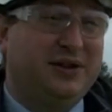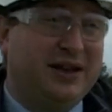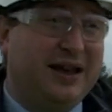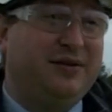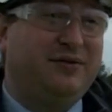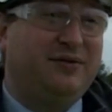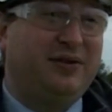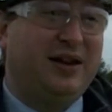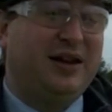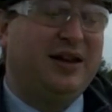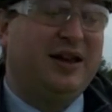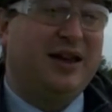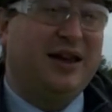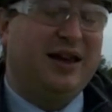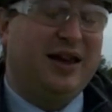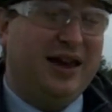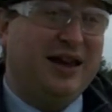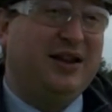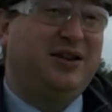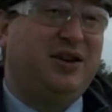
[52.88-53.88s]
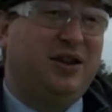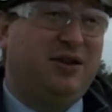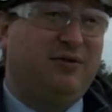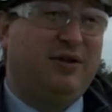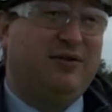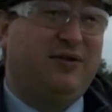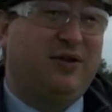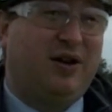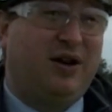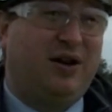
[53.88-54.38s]
safely into the
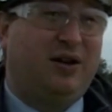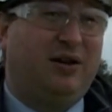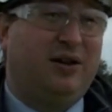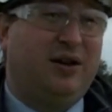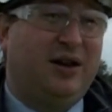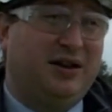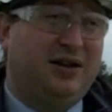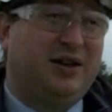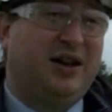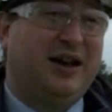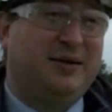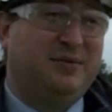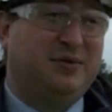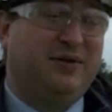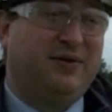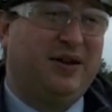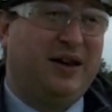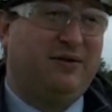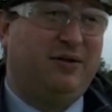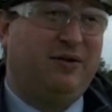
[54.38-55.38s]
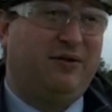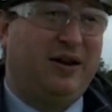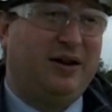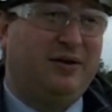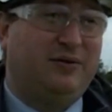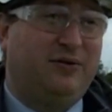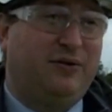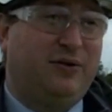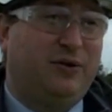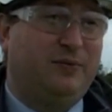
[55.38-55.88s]
River Hull at times of heavy
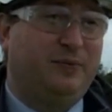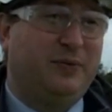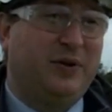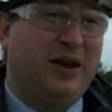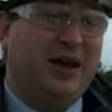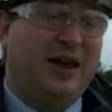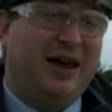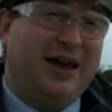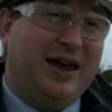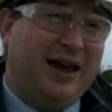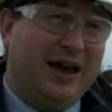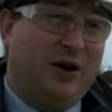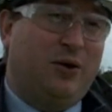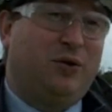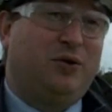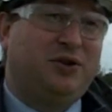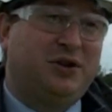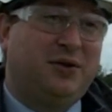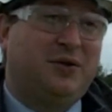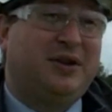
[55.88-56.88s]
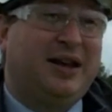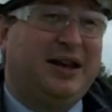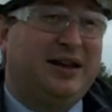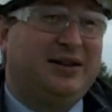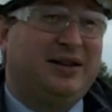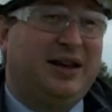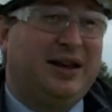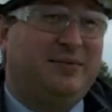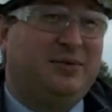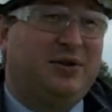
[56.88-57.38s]
rainfall. It also at
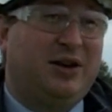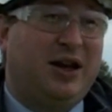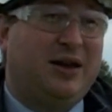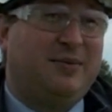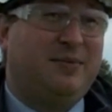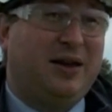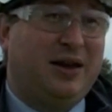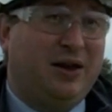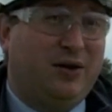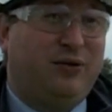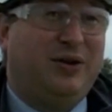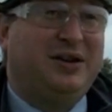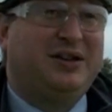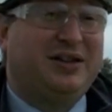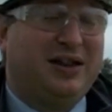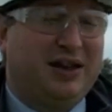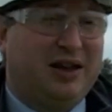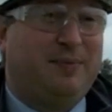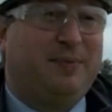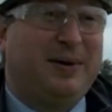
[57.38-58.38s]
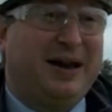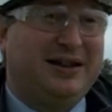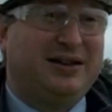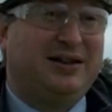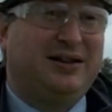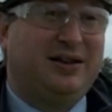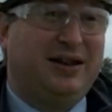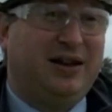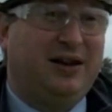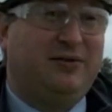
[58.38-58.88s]
that same time increased the
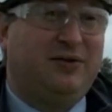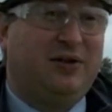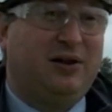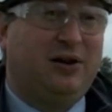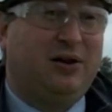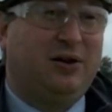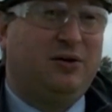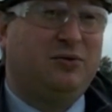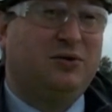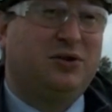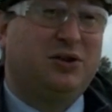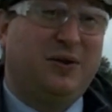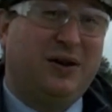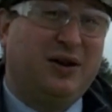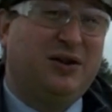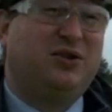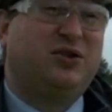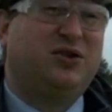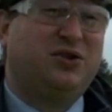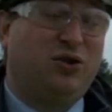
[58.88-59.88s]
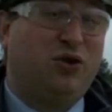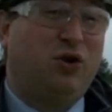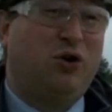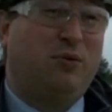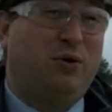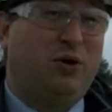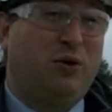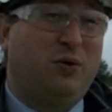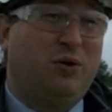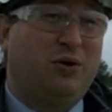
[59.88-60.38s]
capacity of the lagoon so it can
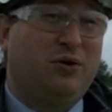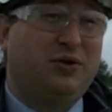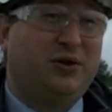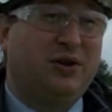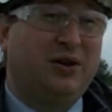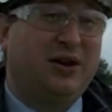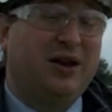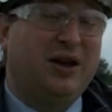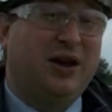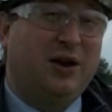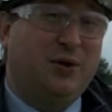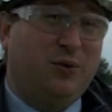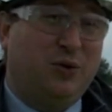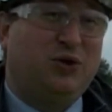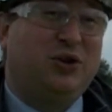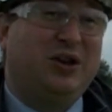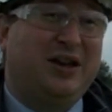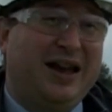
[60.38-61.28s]
store more water, which